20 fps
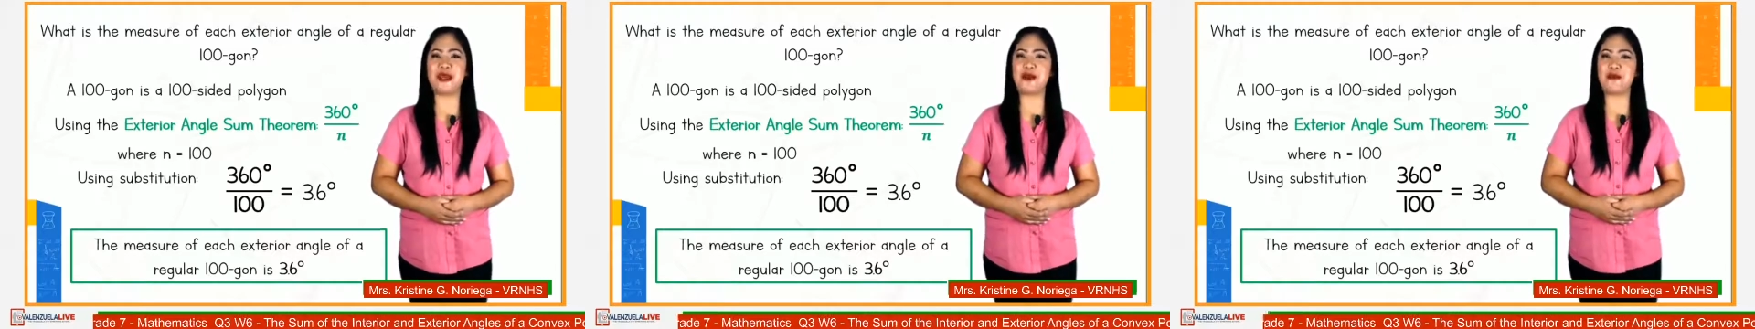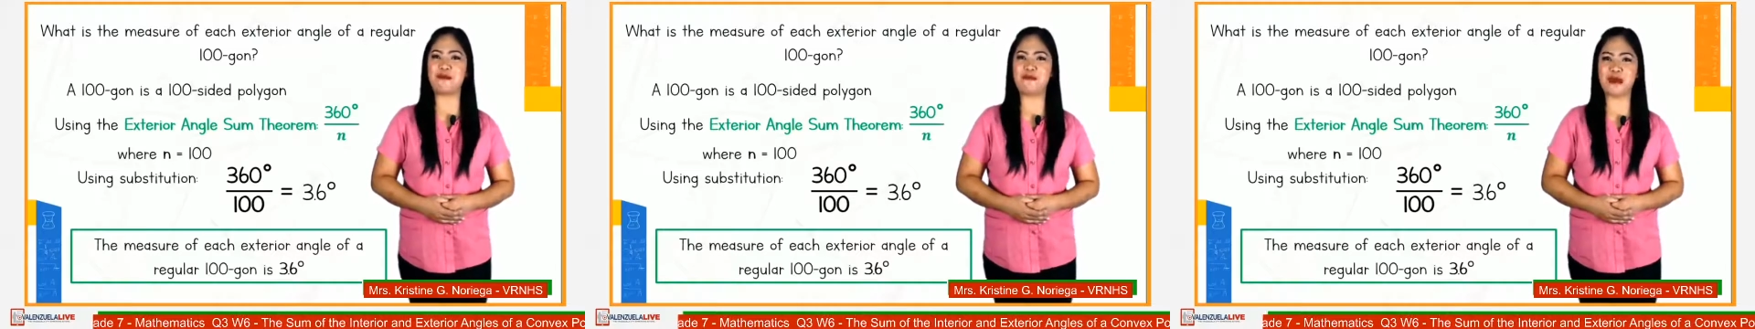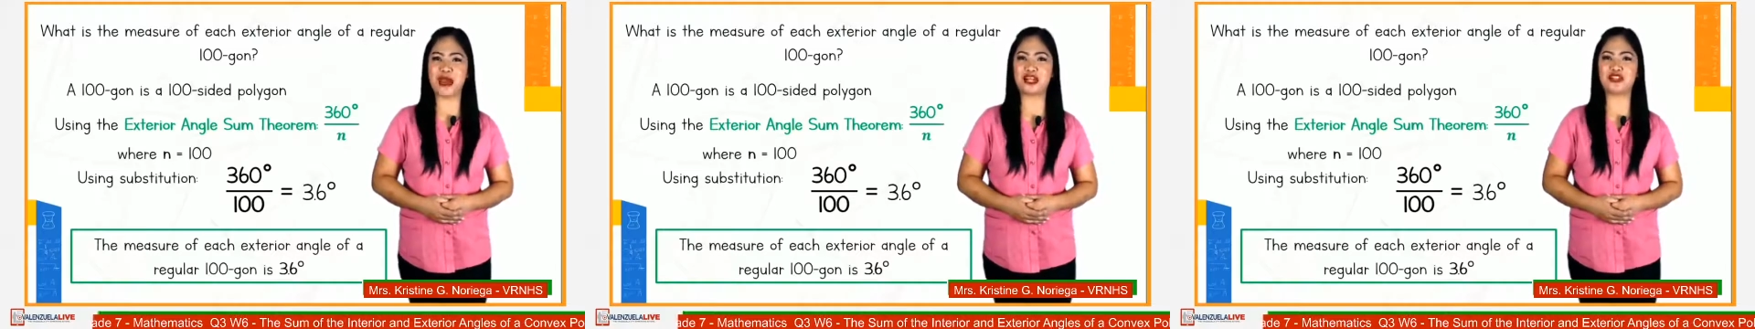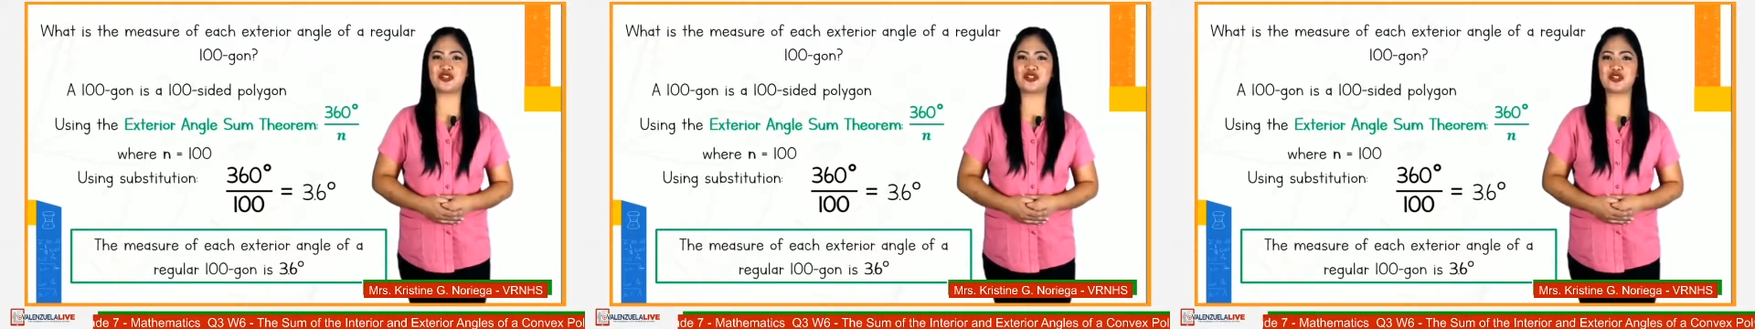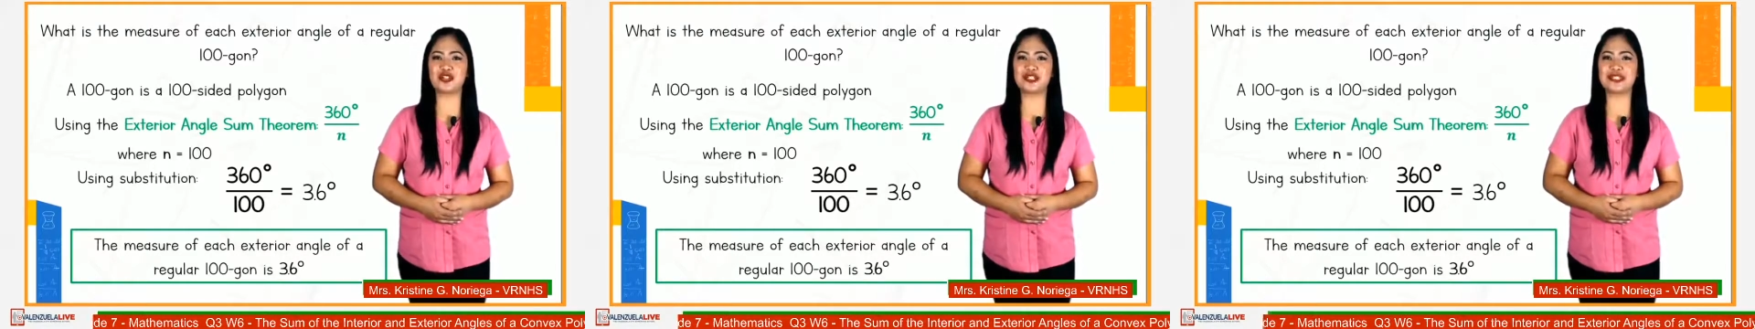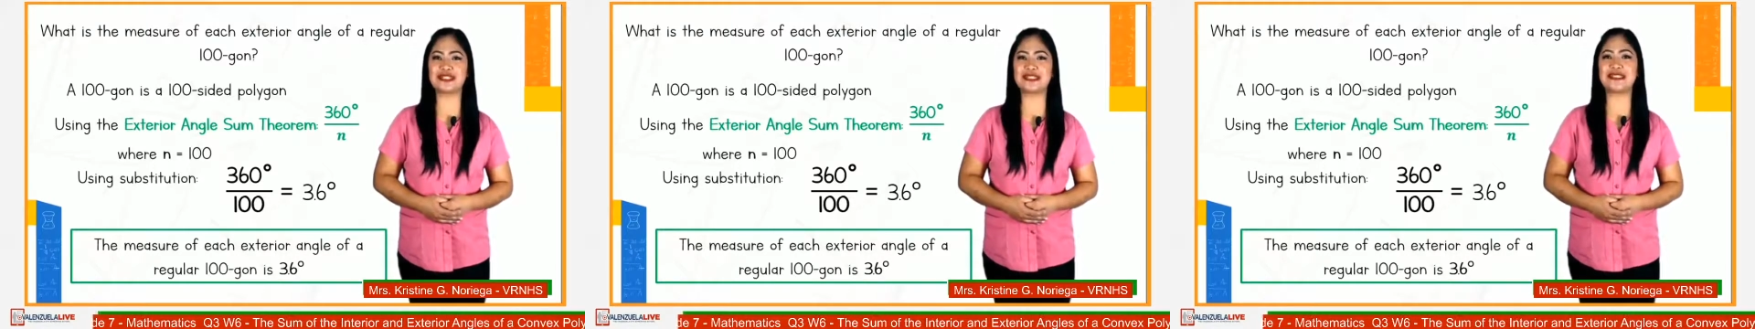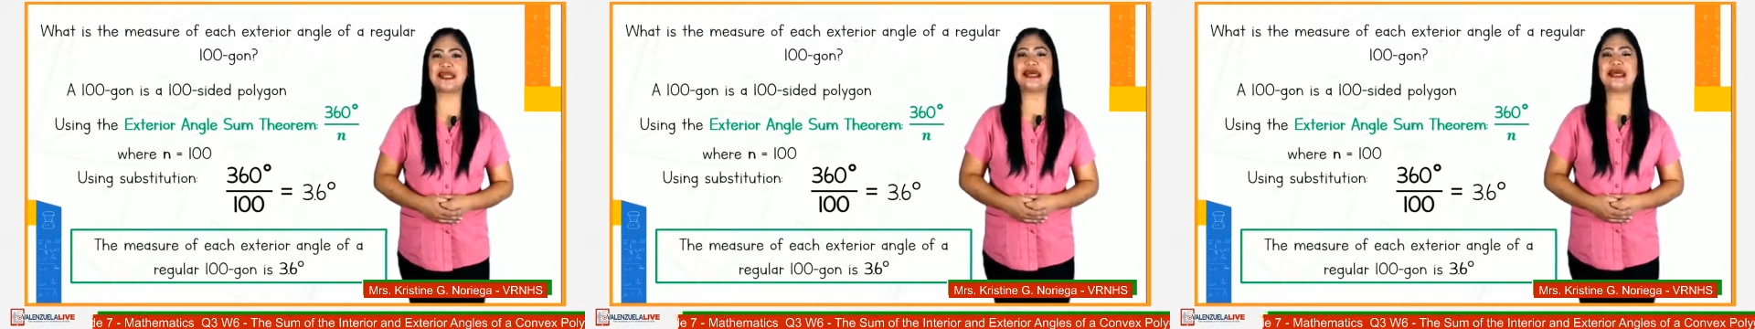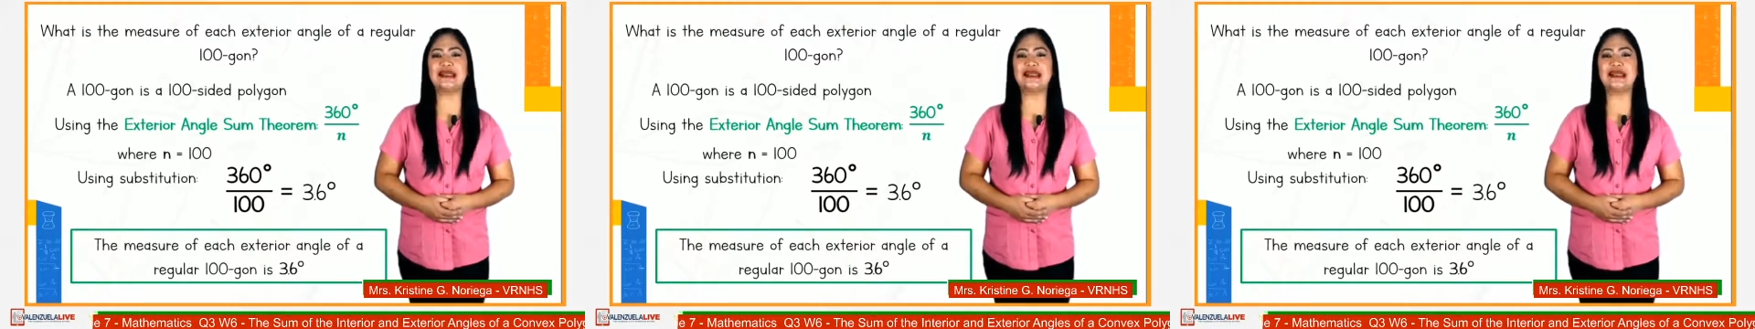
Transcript: measures